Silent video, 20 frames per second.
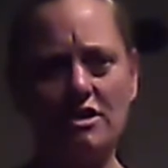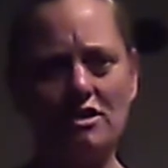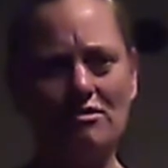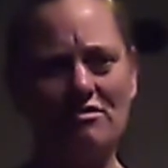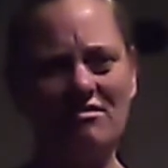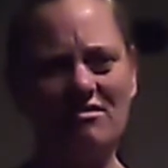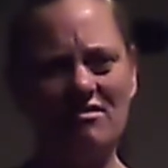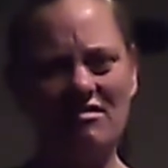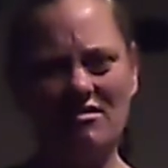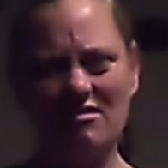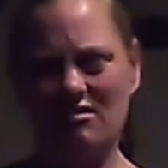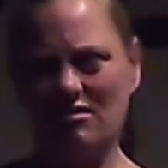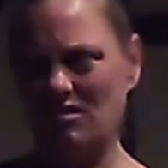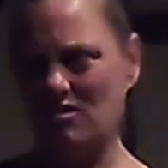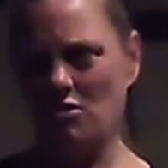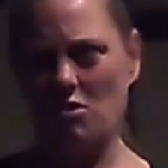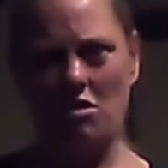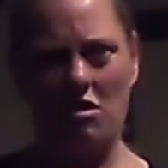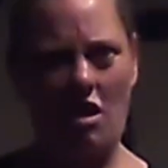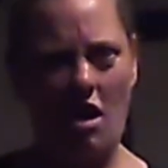you? The
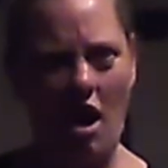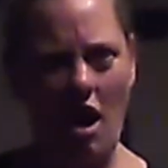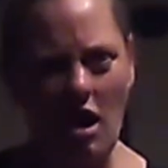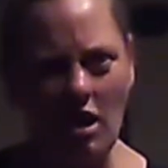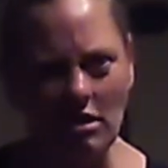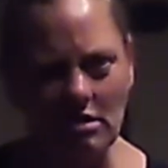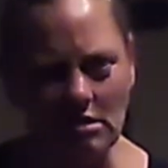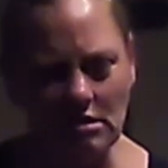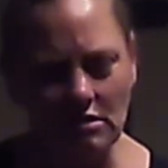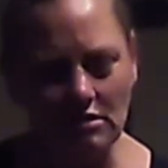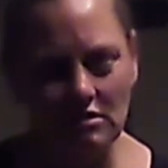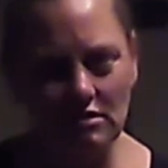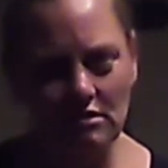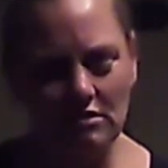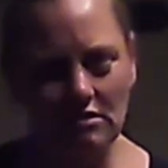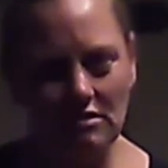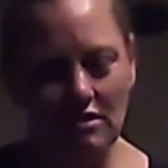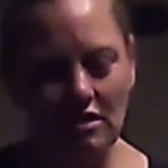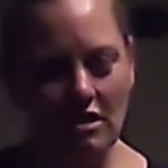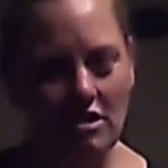door locks?
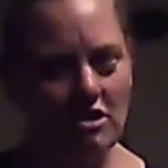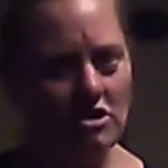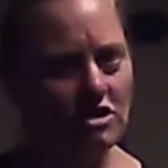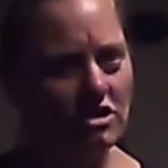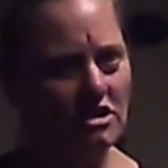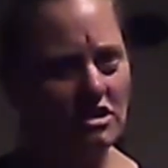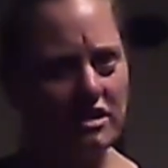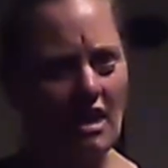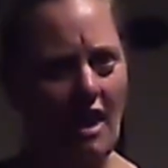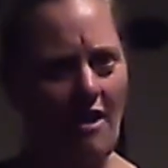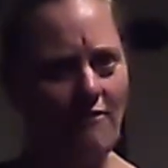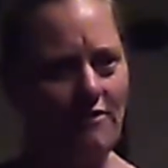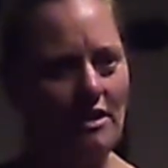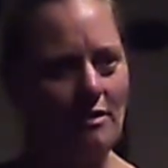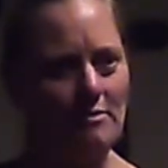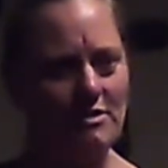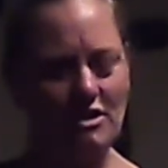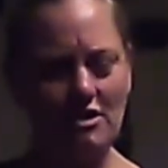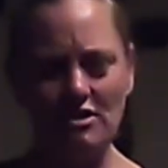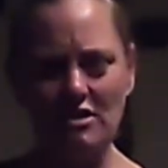She's laughing at
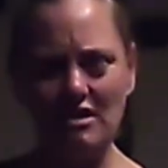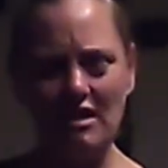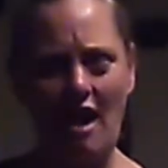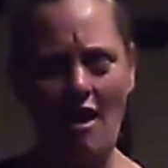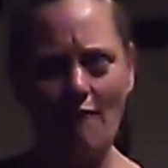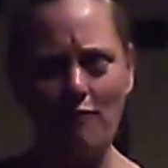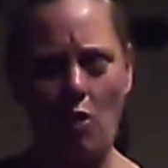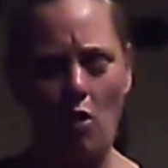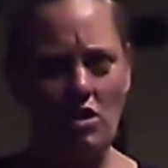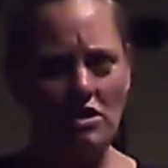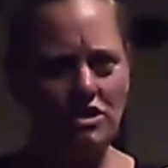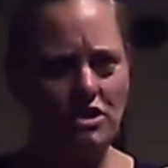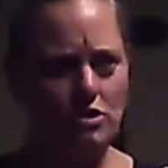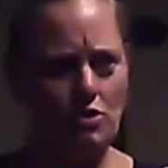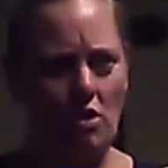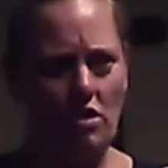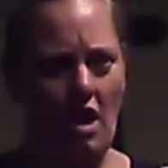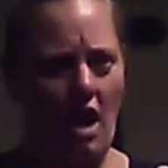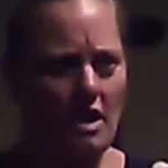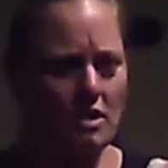me. She goes, yeah, of course the
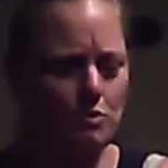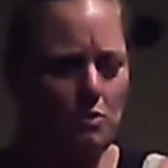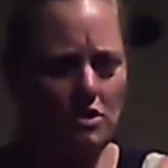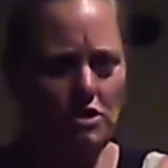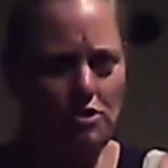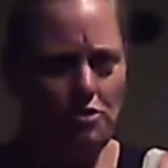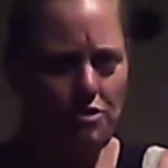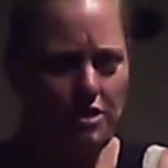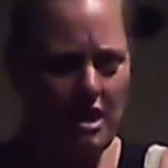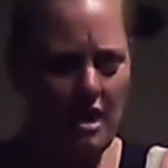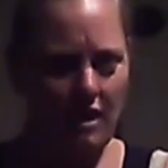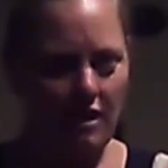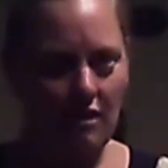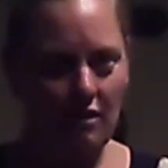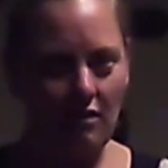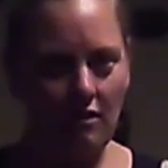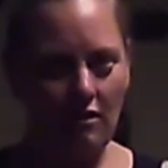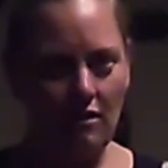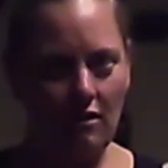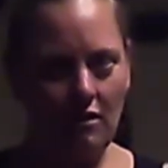door locks. What do you think?
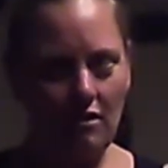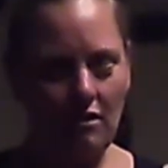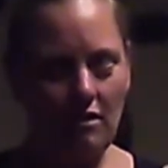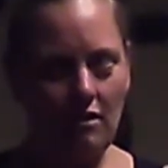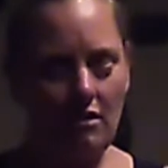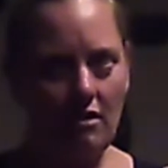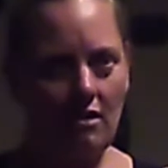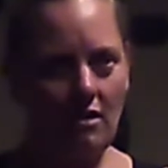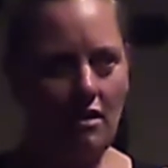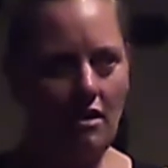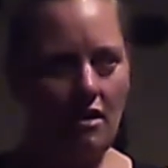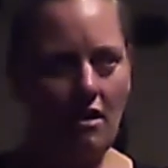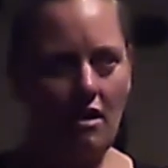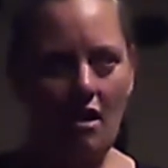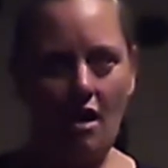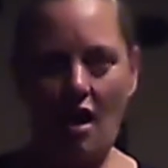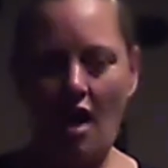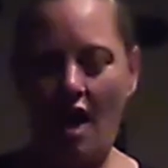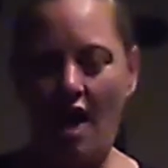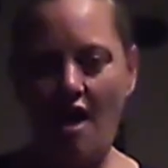
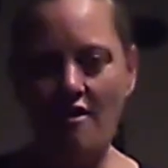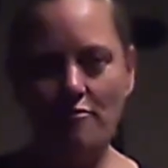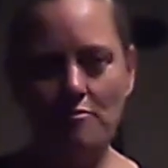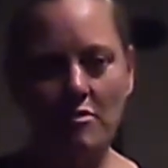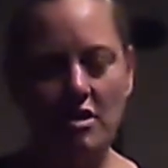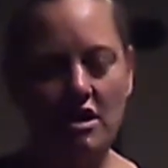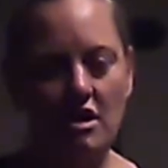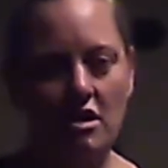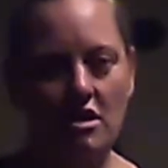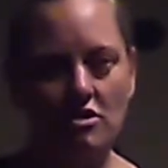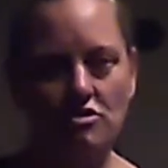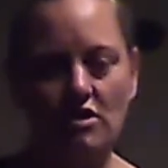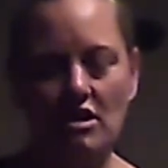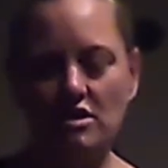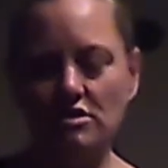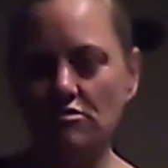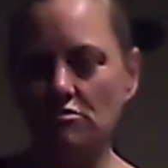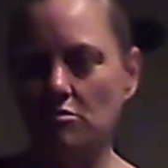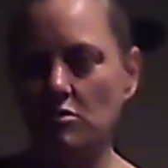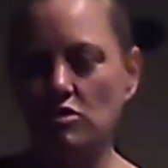I haven't been in a
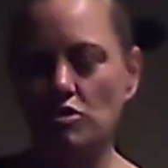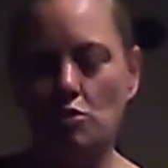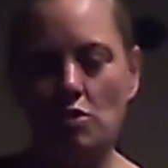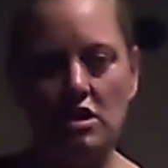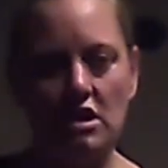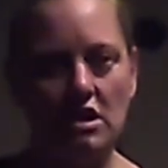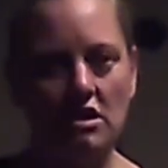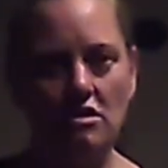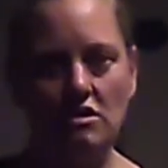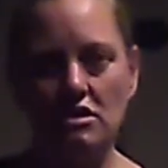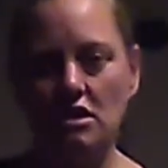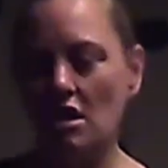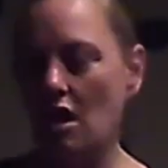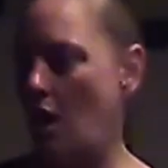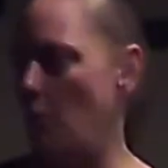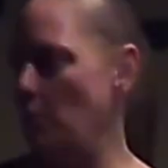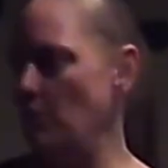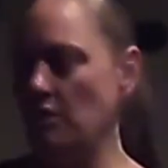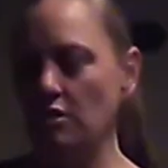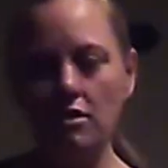dressing room in 20 years. I
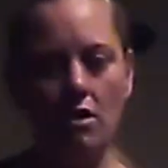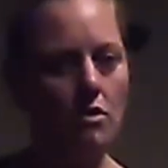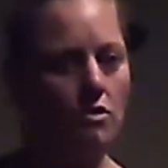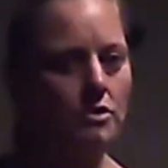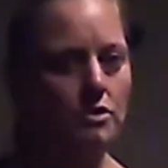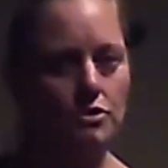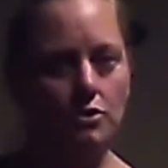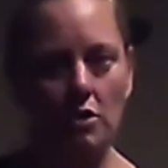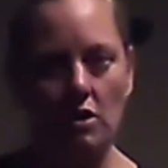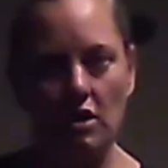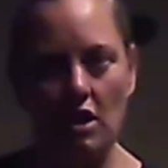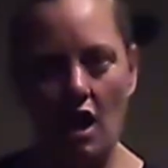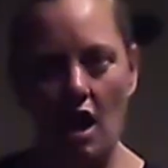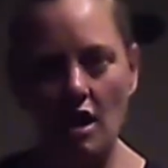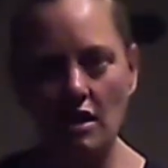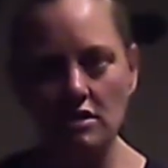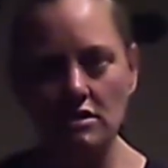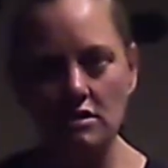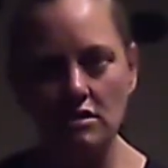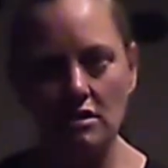wouldn't know the door
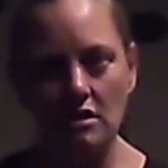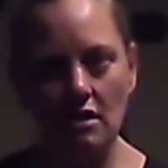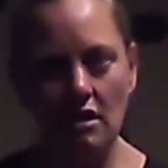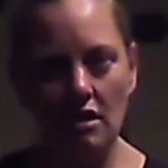locks.